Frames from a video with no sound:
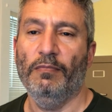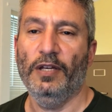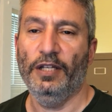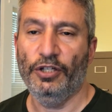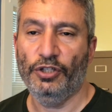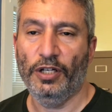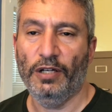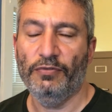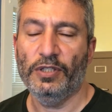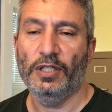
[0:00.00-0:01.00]

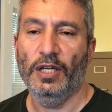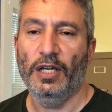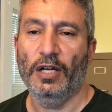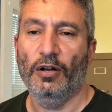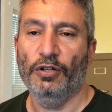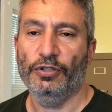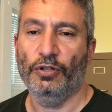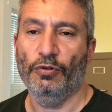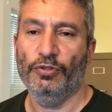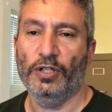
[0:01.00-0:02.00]
initiatives,
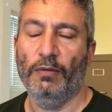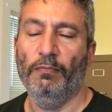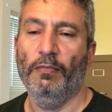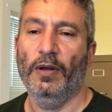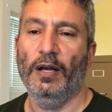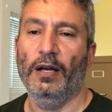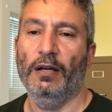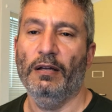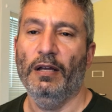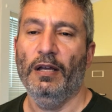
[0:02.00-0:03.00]
also some
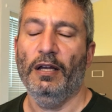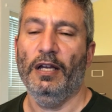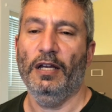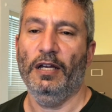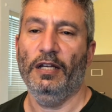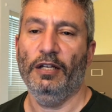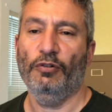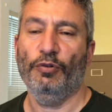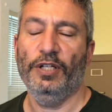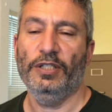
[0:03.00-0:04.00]
an
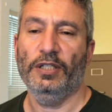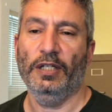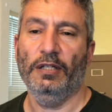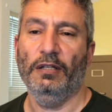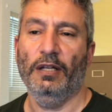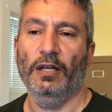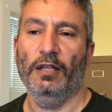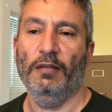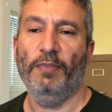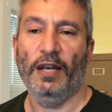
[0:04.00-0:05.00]
increase in
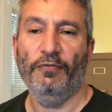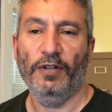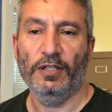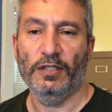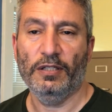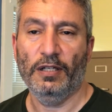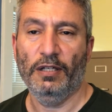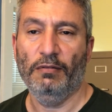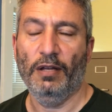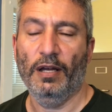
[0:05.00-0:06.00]
the benefits
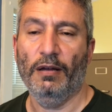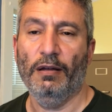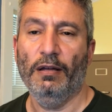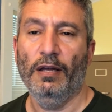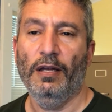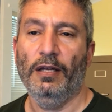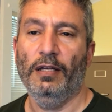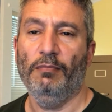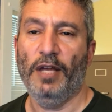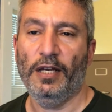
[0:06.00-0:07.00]
in
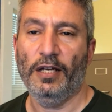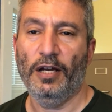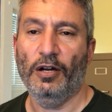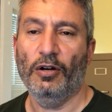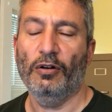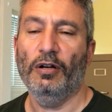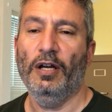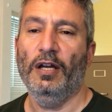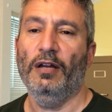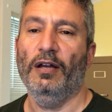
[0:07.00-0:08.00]
Medicare,
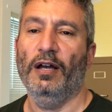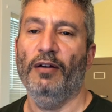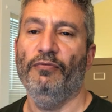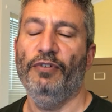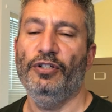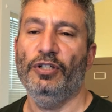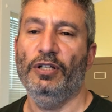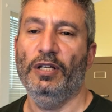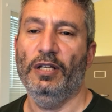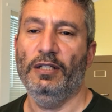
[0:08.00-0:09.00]

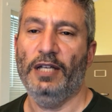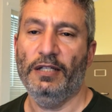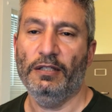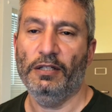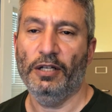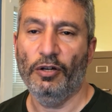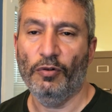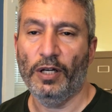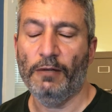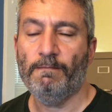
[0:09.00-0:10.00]
vision, dental, and
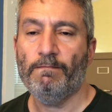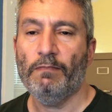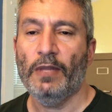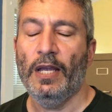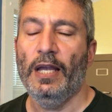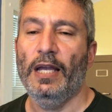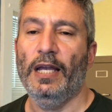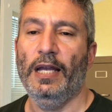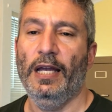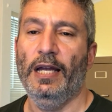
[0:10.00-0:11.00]
hearing,
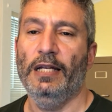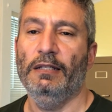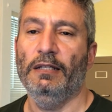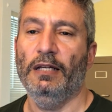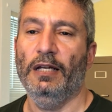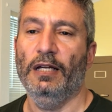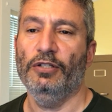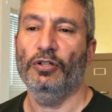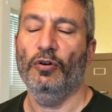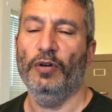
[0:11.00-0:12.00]
and
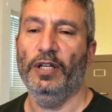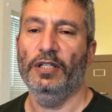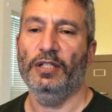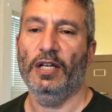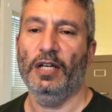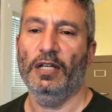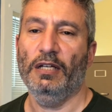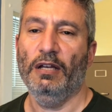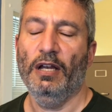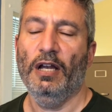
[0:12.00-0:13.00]
so it is
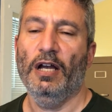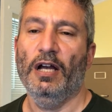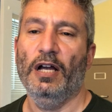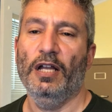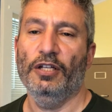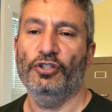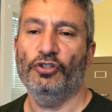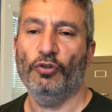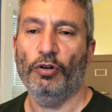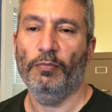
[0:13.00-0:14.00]
an
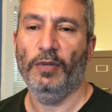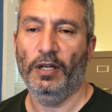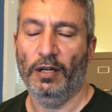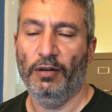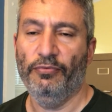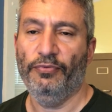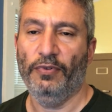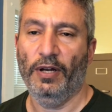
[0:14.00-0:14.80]
assortment of